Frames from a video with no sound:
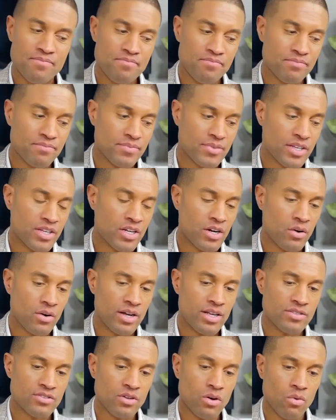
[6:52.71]
Um, you know,
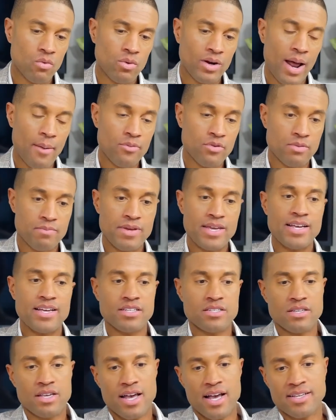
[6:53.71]
and so what happened with me
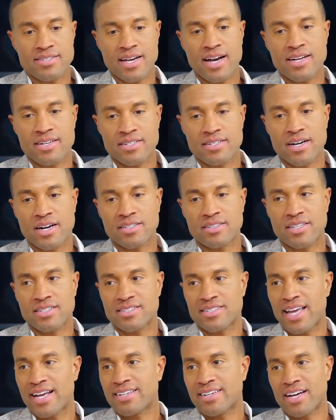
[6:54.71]
is as I dug the
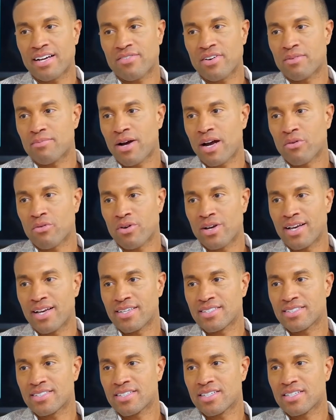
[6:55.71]
steak knife in my
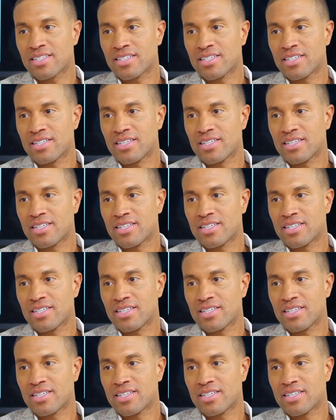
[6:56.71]
wrist,